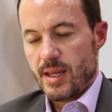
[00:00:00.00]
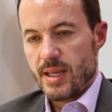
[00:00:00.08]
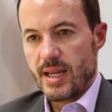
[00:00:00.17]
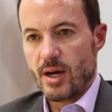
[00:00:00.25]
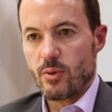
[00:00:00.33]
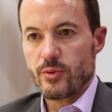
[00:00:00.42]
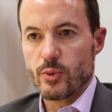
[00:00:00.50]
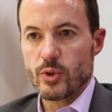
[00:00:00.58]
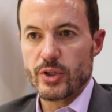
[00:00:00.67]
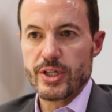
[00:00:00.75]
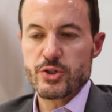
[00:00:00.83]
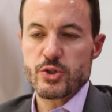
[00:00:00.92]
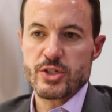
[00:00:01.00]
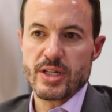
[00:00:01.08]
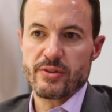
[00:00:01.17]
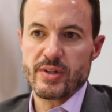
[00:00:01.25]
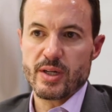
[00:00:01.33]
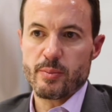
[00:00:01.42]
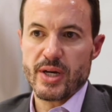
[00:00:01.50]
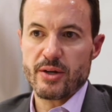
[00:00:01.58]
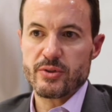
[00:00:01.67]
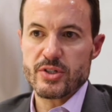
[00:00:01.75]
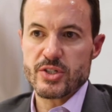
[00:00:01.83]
Now, the really interesting thing about this,